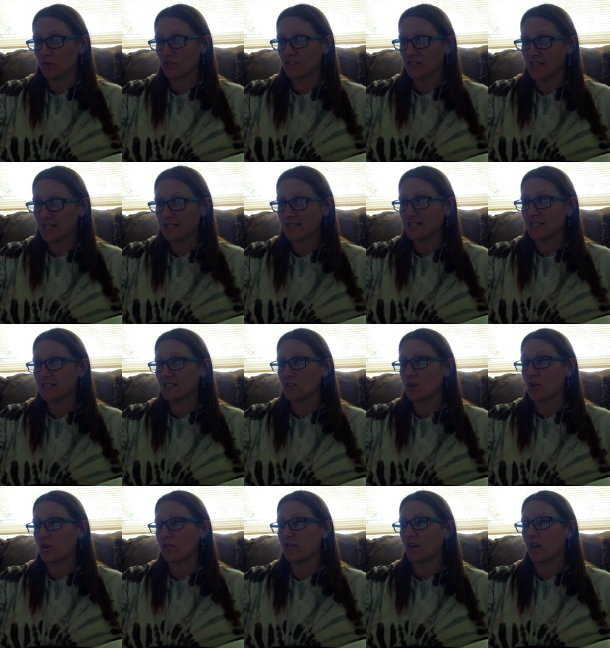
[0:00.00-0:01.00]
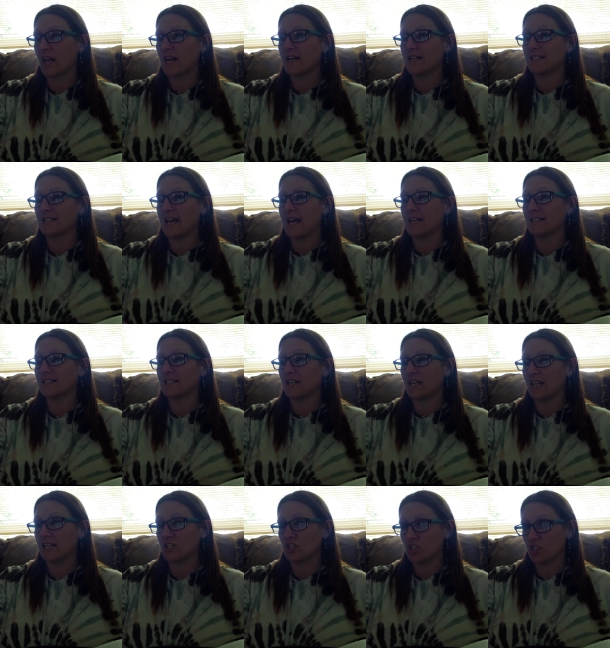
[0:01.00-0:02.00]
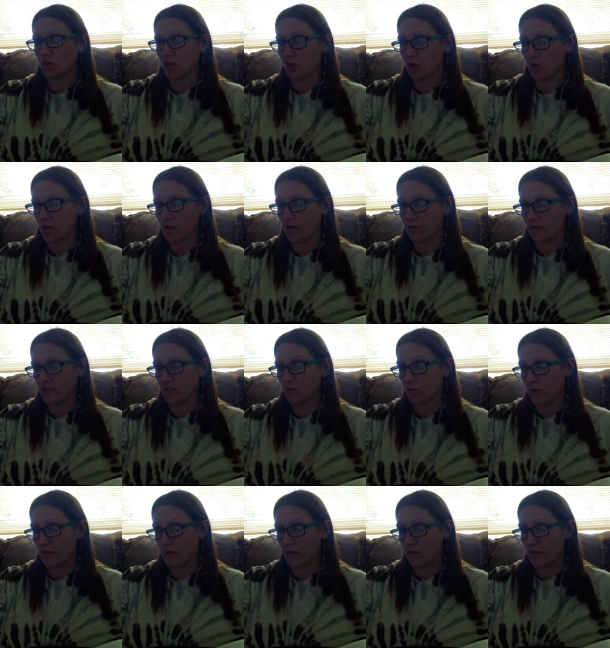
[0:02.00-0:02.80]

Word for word: since the start of the latest escalation earlier this